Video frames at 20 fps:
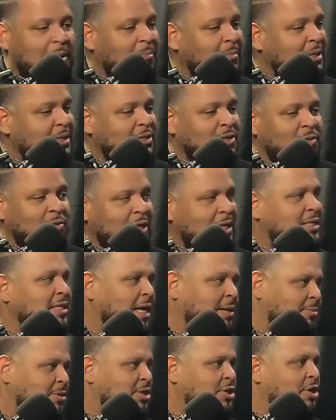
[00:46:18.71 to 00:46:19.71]
His
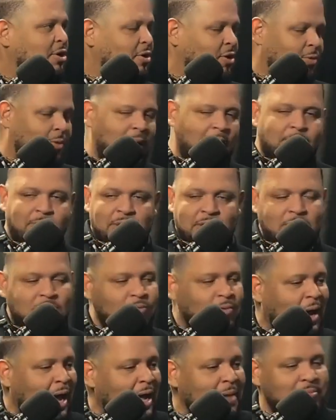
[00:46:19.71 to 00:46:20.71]
name was Gerald White. Mr.
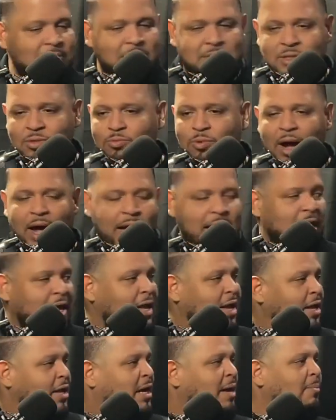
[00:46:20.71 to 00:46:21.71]
White,
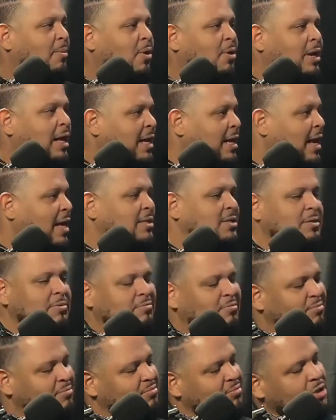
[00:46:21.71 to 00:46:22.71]
come on, I got you.
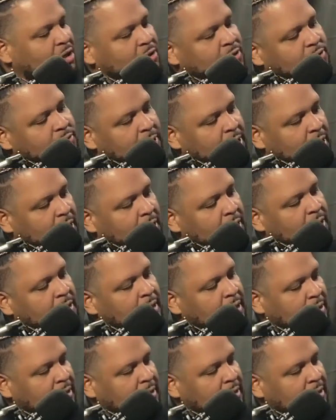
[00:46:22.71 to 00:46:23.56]
No, sweetheart,